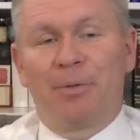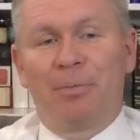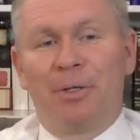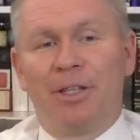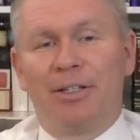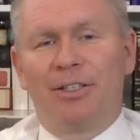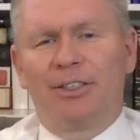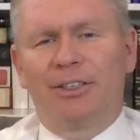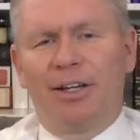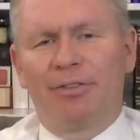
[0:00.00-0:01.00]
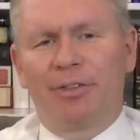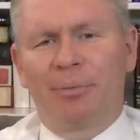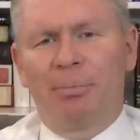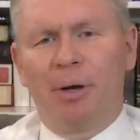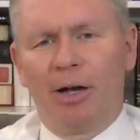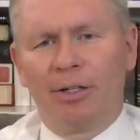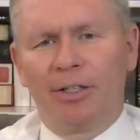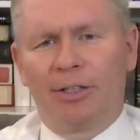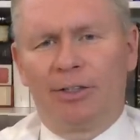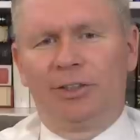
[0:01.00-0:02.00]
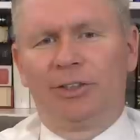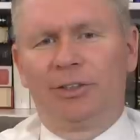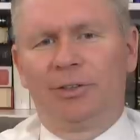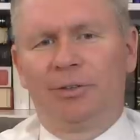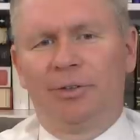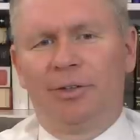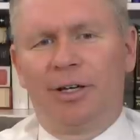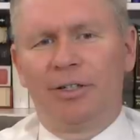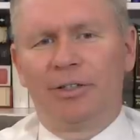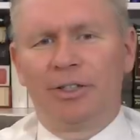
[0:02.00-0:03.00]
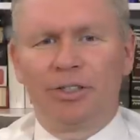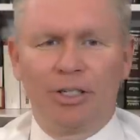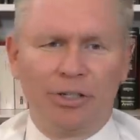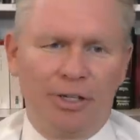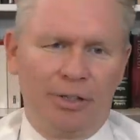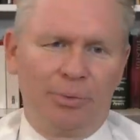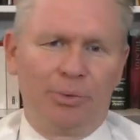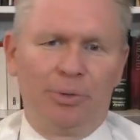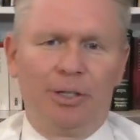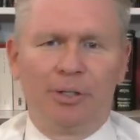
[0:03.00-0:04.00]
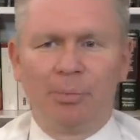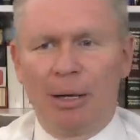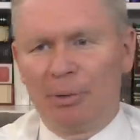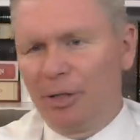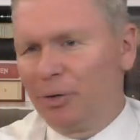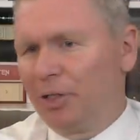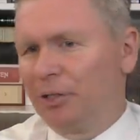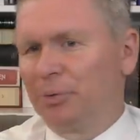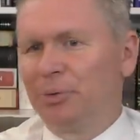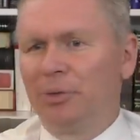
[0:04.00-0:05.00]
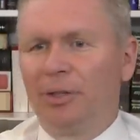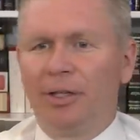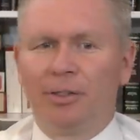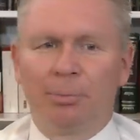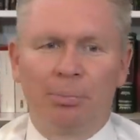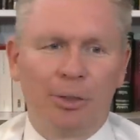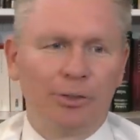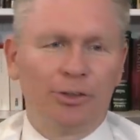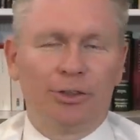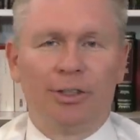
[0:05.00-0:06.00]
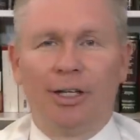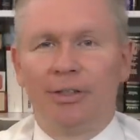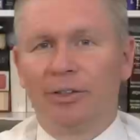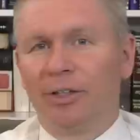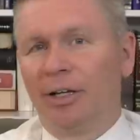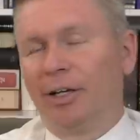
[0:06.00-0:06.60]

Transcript: But then to suffer bondage under Assyrian rule, under Babylonian rule, under Persian, under